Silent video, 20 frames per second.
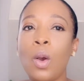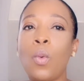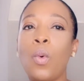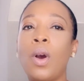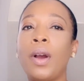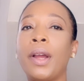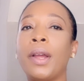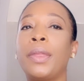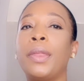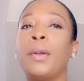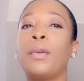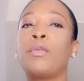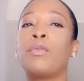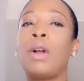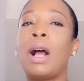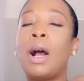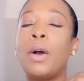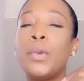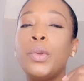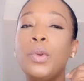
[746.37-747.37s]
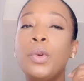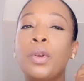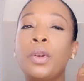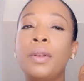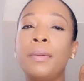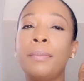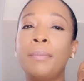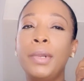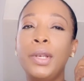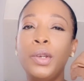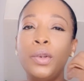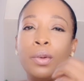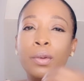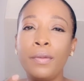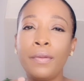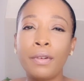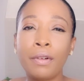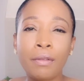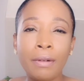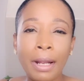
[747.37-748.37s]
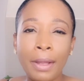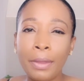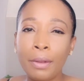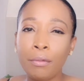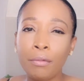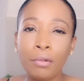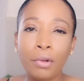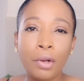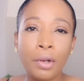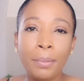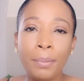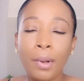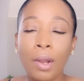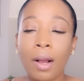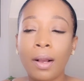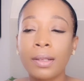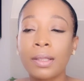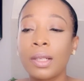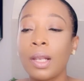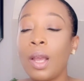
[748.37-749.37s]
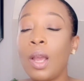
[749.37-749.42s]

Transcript: How you can maneuver around the roadblocks?